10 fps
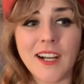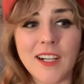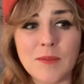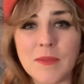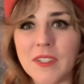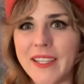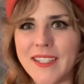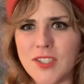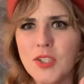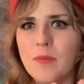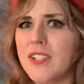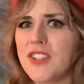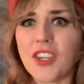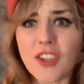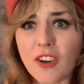like it so much
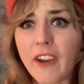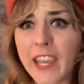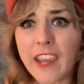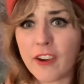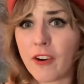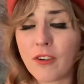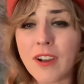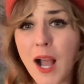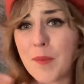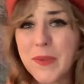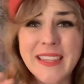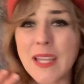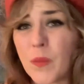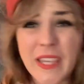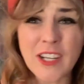that you go get your own copy and
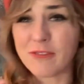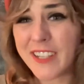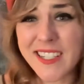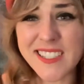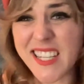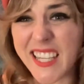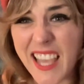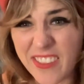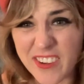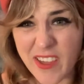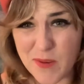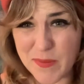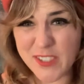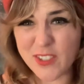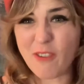then we can read it together. That would
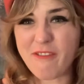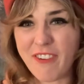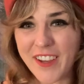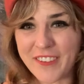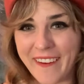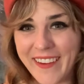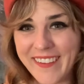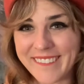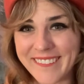be so fun, right?